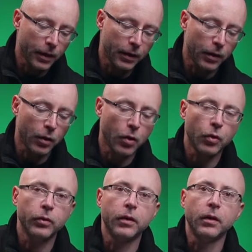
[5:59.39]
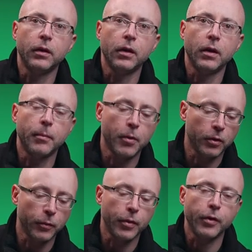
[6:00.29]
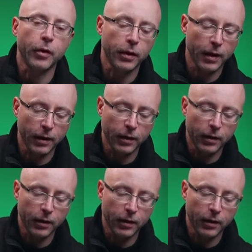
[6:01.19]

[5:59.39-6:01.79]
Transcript: and then you hold the uh, monitor with the other hand